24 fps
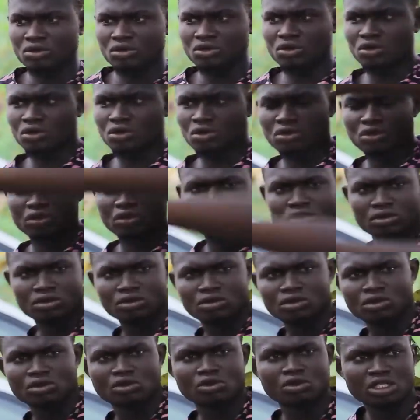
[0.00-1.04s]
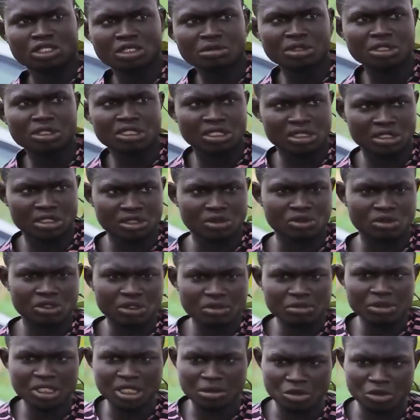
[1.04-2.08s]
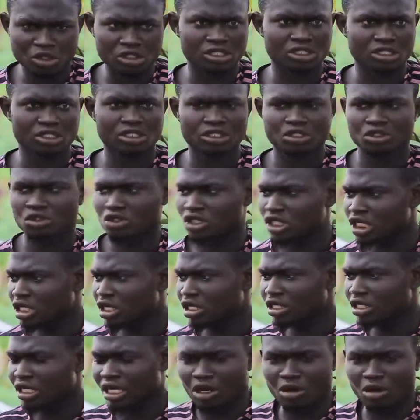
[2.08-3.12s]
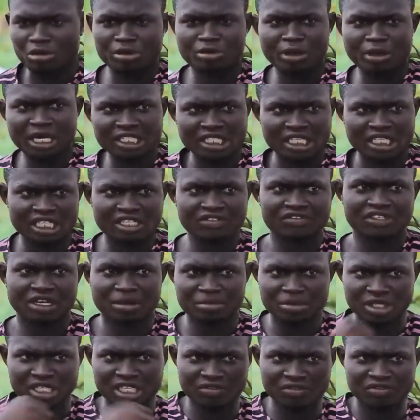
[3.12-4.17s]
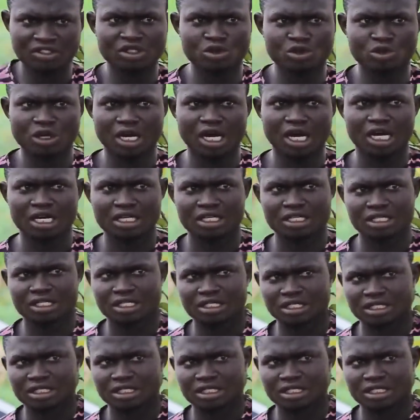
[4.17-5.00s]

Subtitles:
No. You will give me the money so that I'll be buying the gift and be giving to